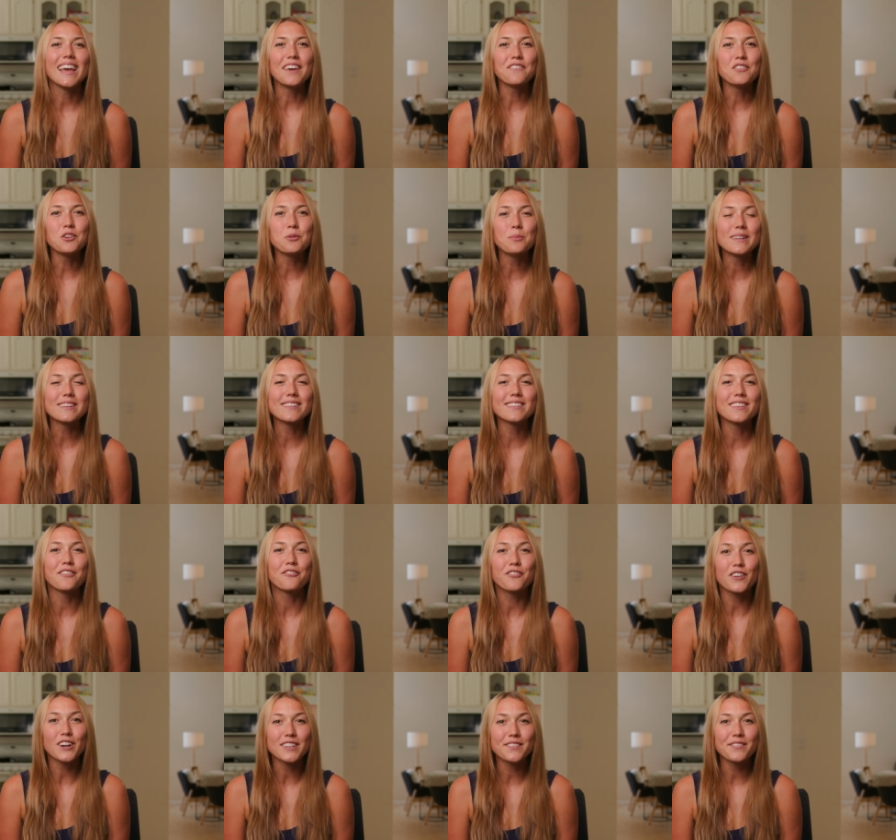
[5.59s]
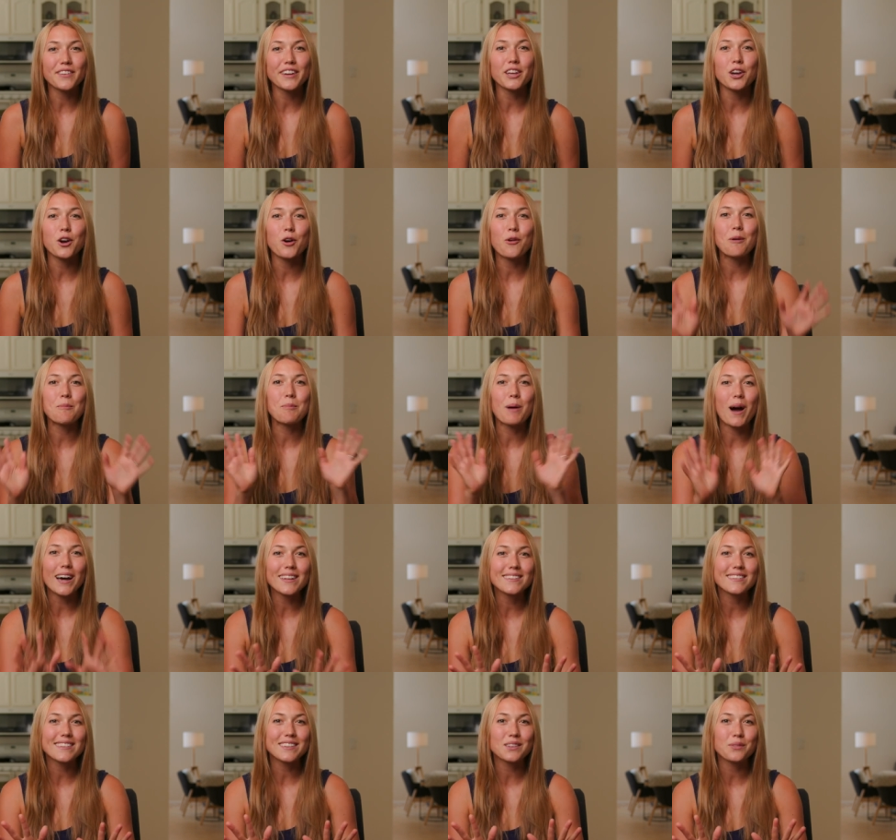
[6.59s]
If you missed the first video,
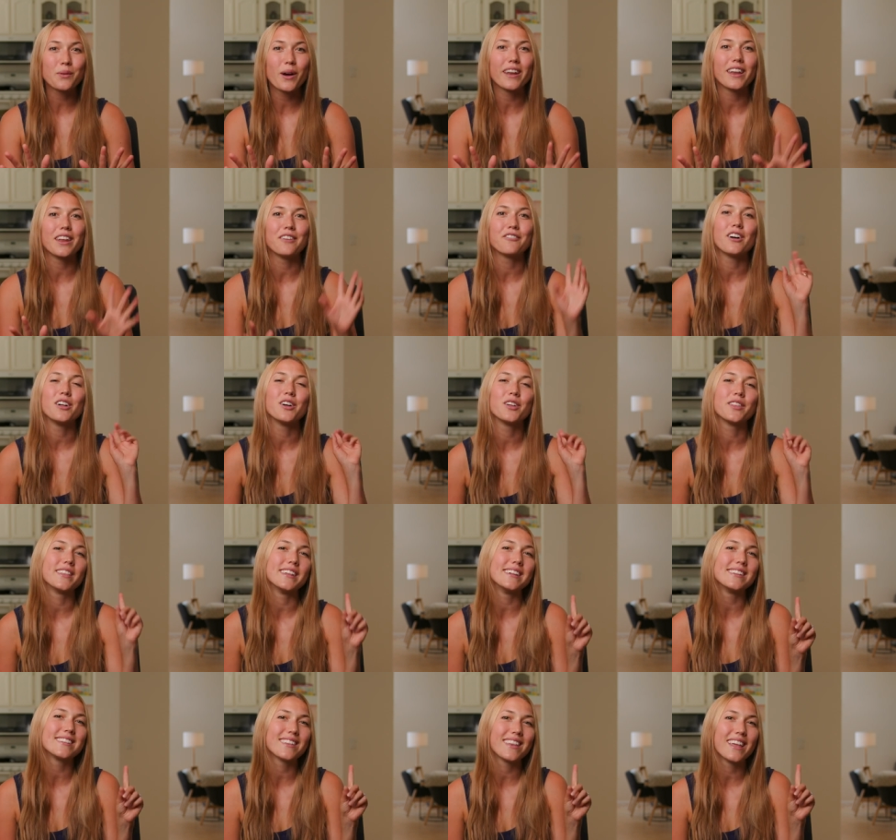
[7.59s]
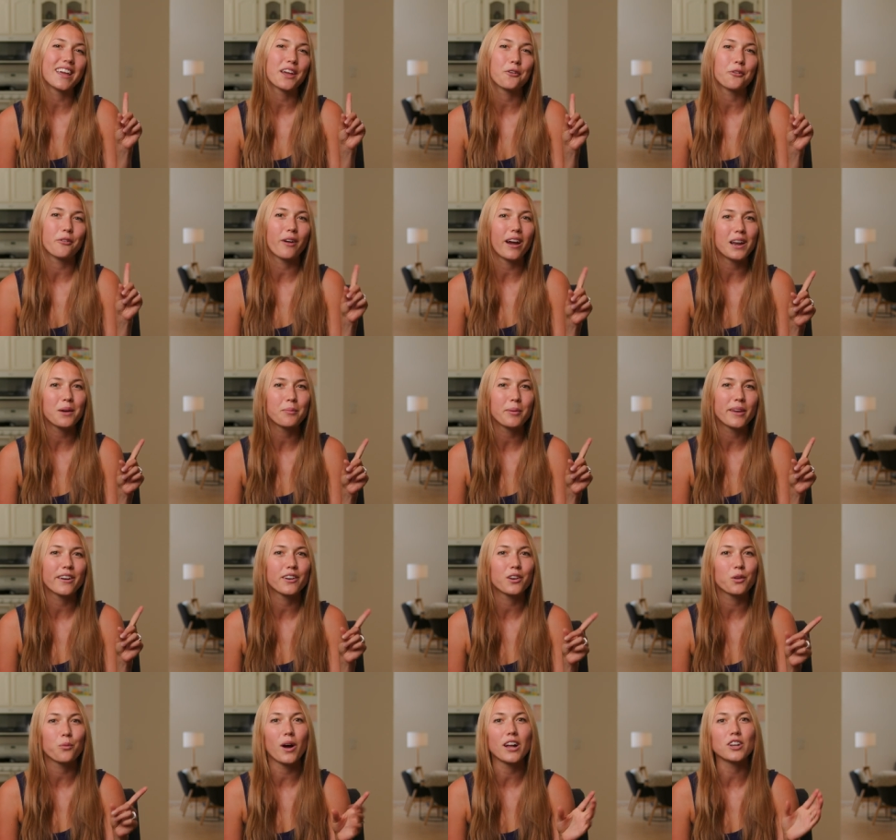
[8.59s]
pause this one and follow this link right up here
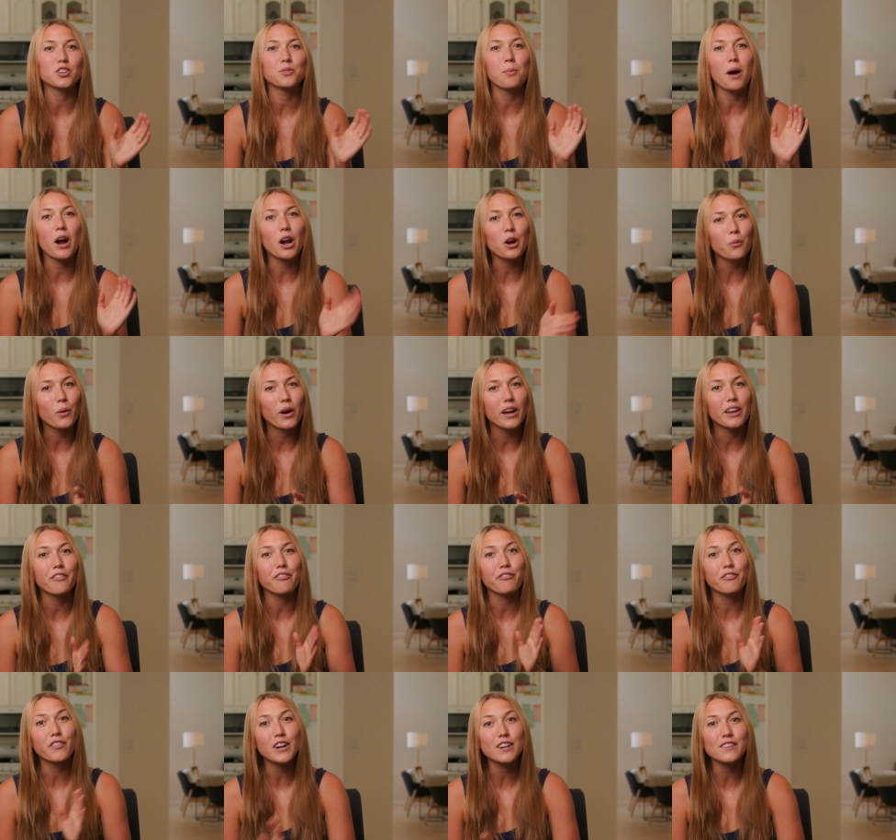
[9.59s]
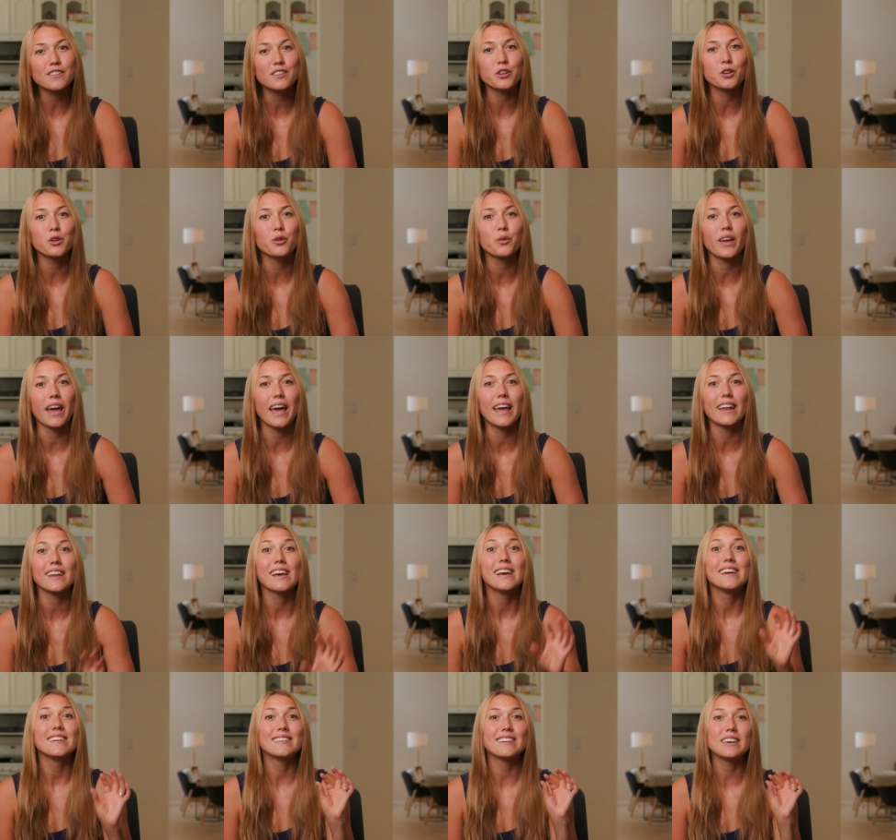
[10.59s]
to watch part one first so you get
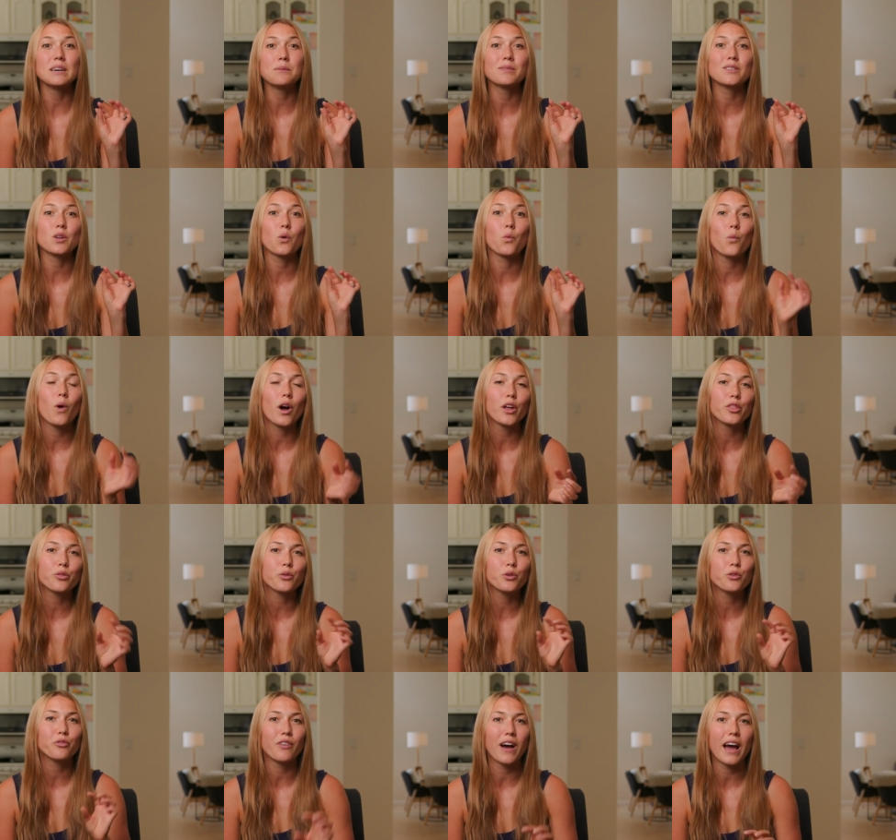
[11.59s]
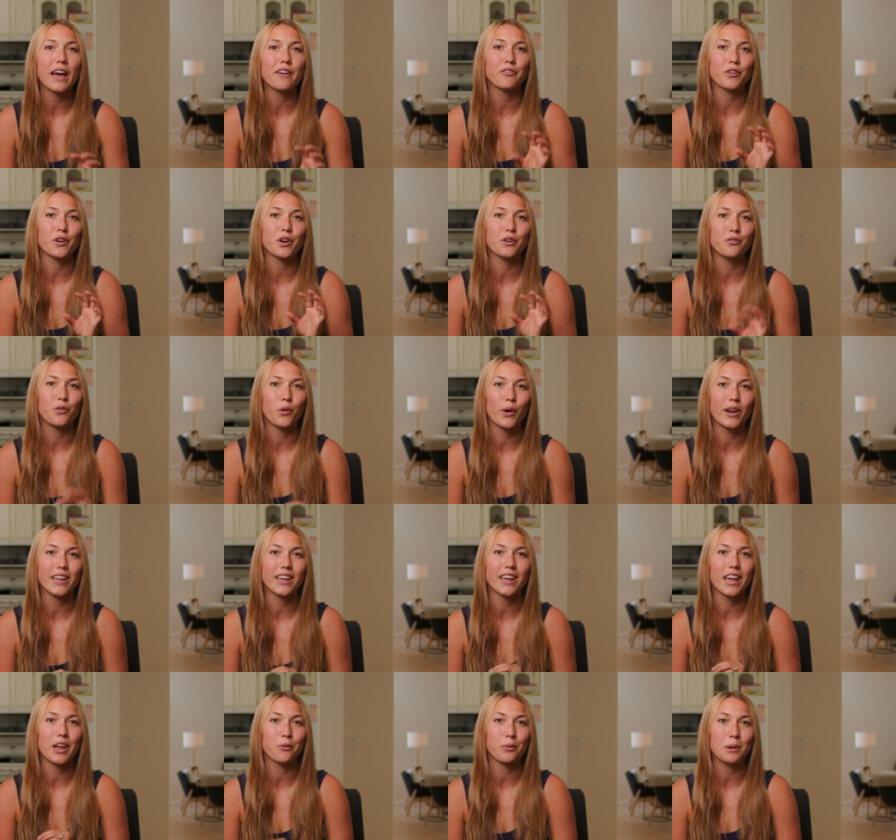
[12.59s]
tips one through five for
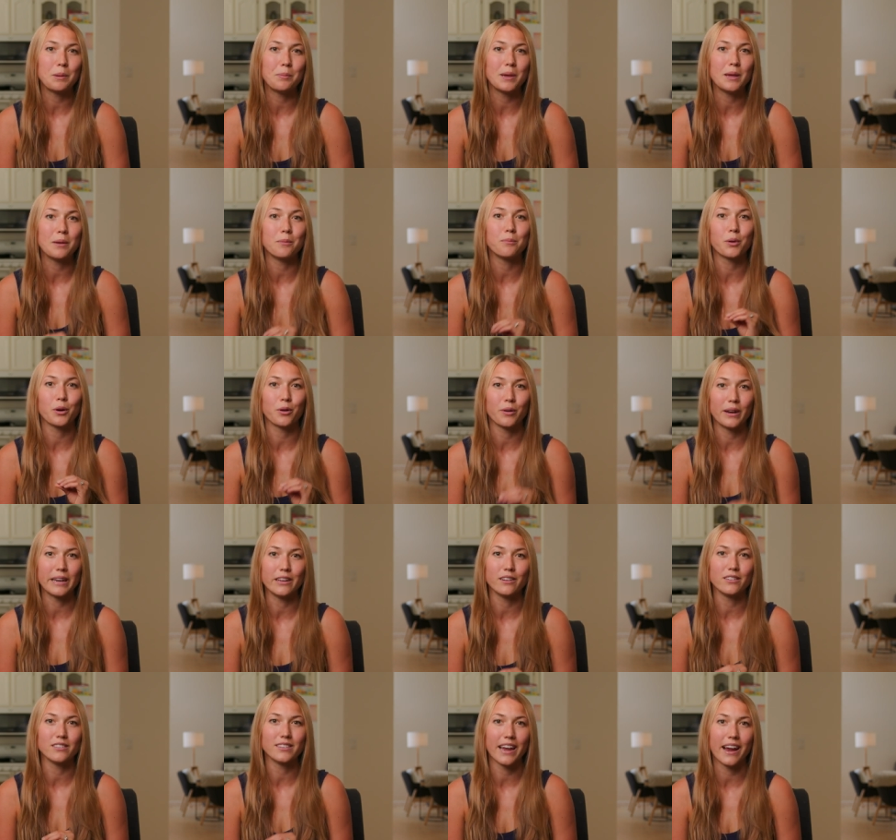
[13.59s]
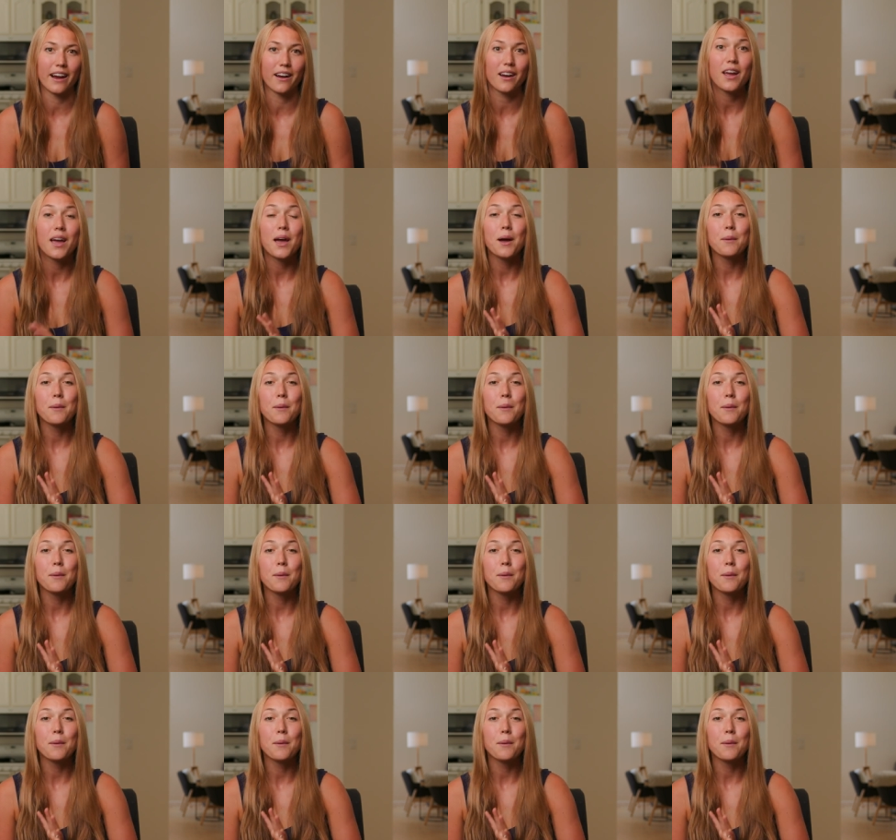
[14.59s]
avoiding a repeat perineal tear.